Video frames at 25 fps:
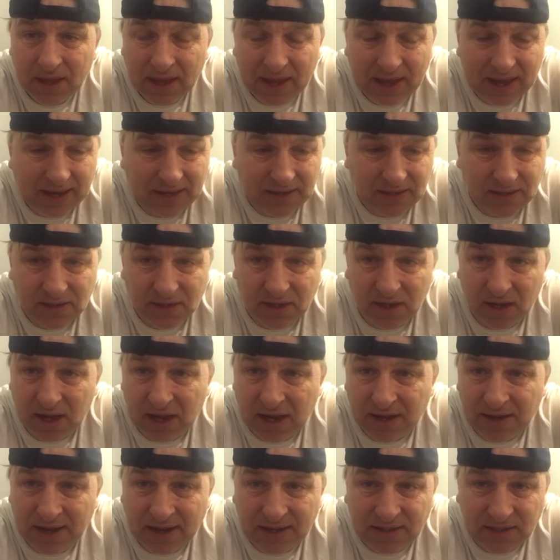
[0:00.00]
And
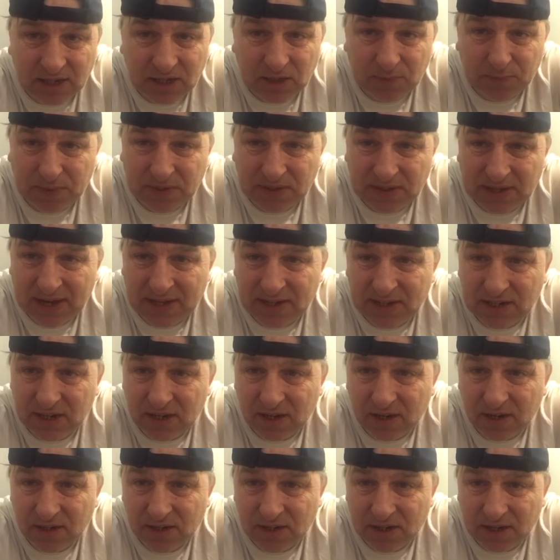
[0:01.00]
they're
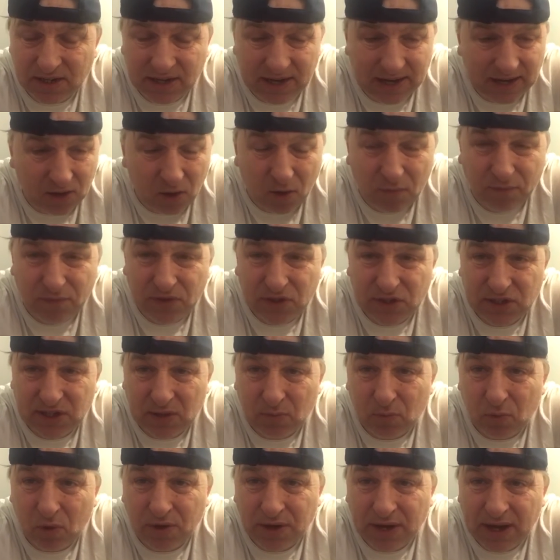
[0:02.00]
dispossessing us, and they obviously
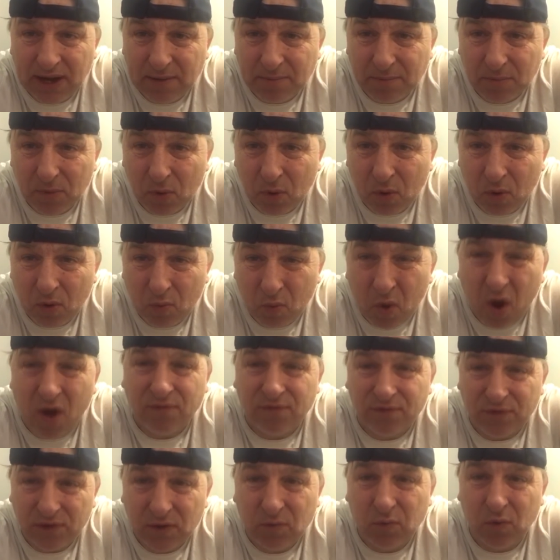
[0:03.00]
want it more.
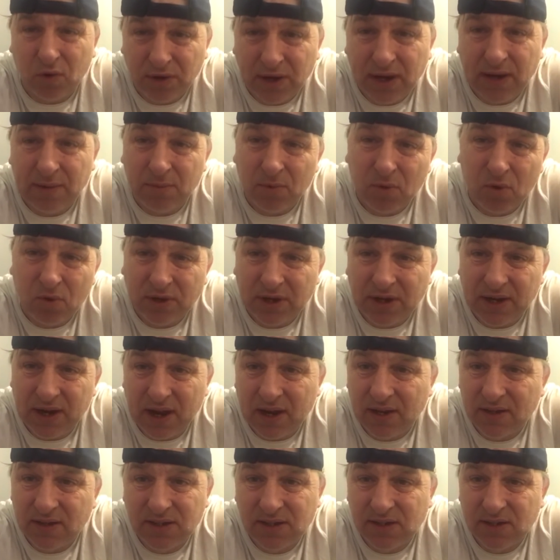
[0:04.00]
Watford want it more than
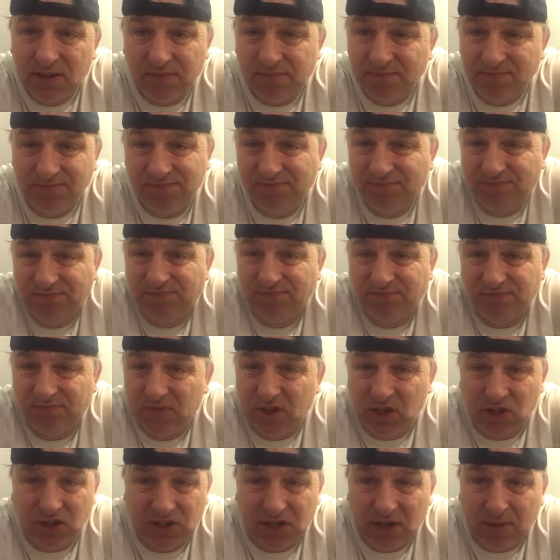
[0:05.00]
us.
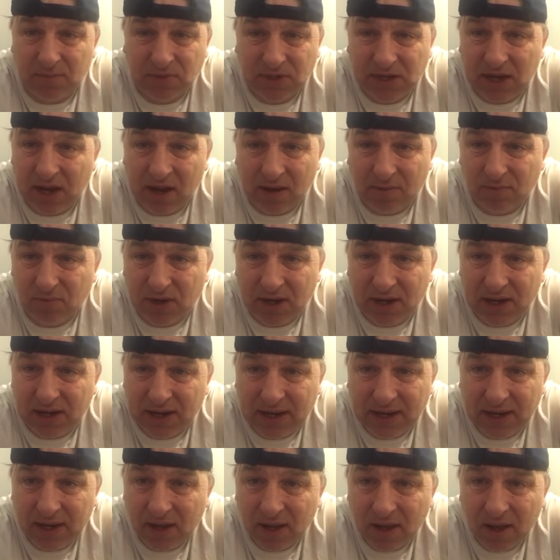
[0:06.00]
Just sums it up,
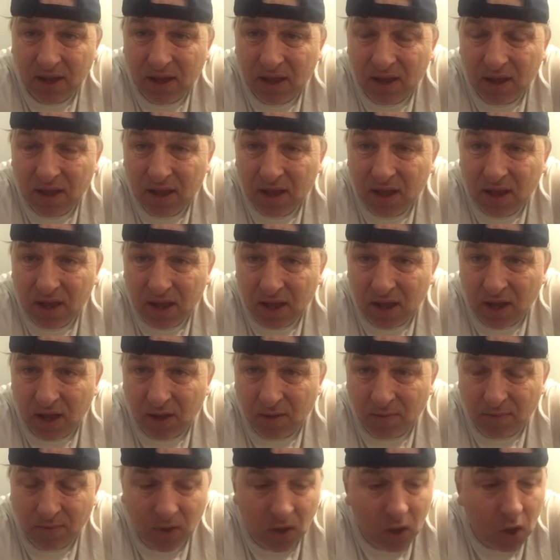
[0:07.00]
really.
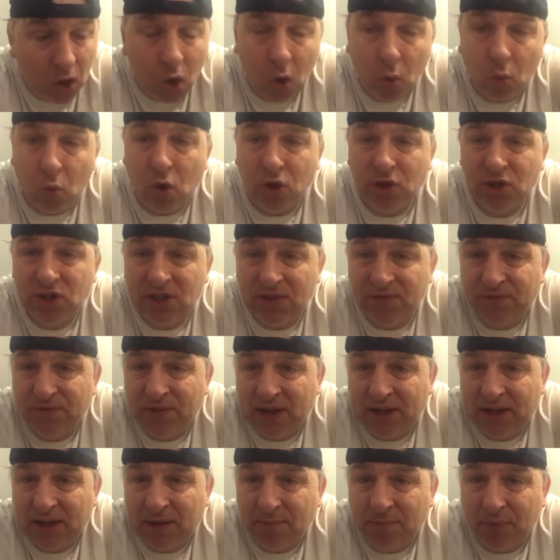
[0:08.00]
What's the
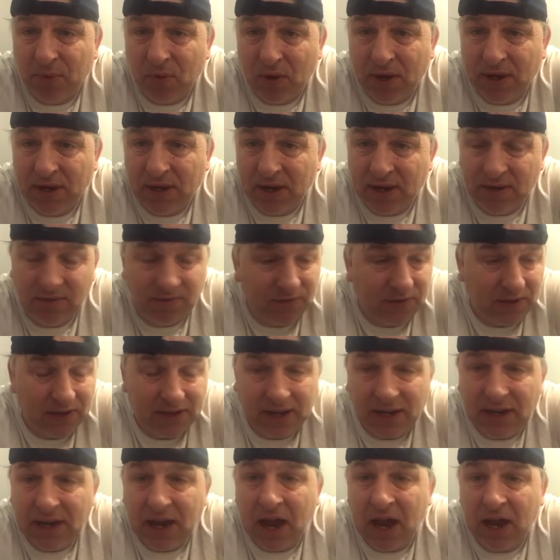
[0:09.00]
fucking point in
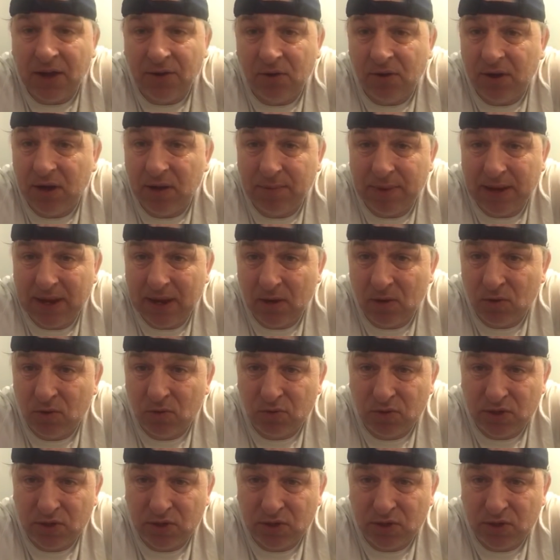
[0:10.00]
fucking going on about